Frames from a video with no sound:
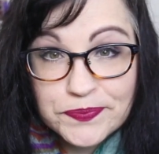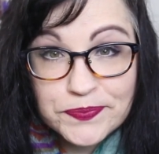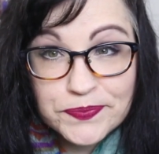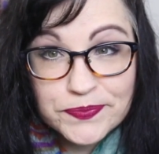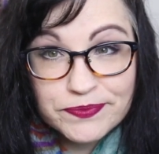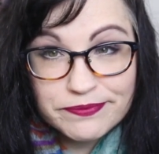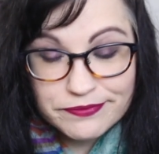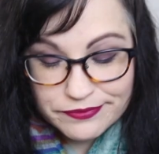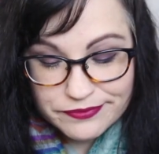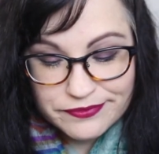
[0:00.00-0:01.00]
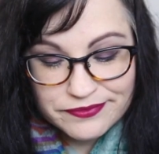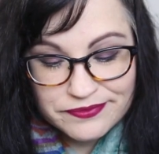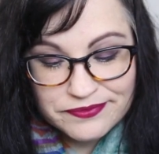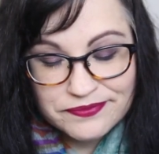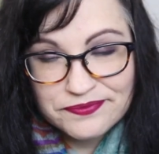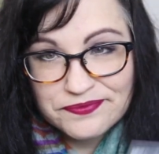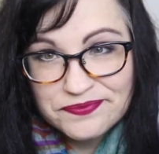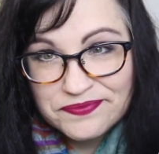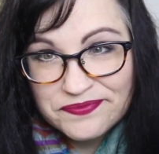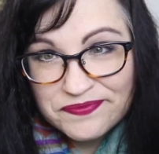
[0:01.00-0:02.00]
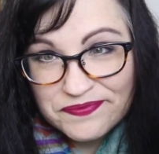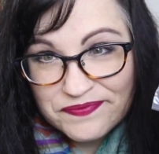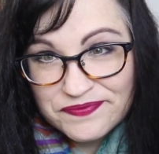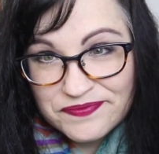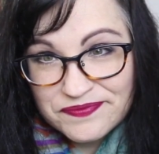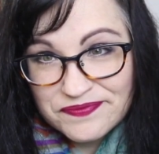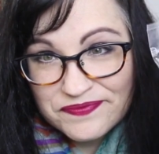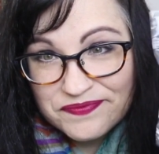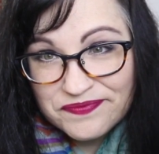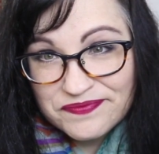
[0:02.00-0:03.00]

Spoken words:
Nothing is said.